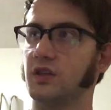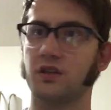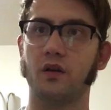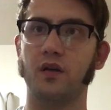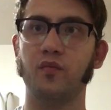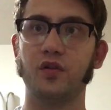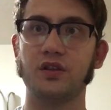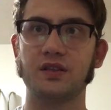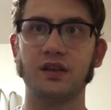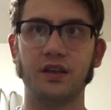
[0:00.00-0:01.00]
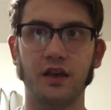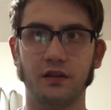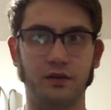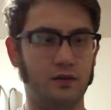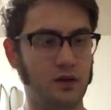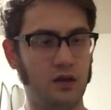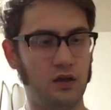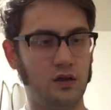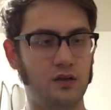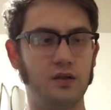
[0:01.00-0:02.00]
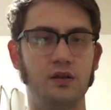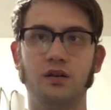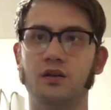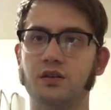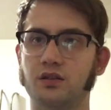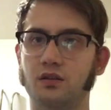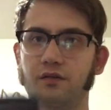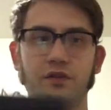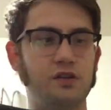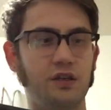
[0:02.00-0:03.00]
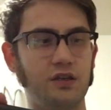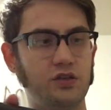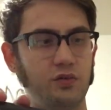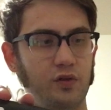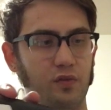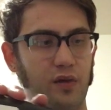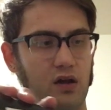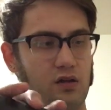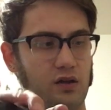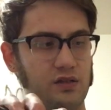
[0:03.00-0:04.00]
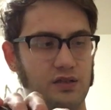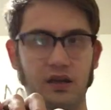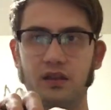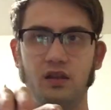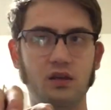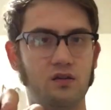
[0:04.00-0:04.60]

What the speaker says: Let's go ahead and put this thing together. So the first thing is you put the bell inside the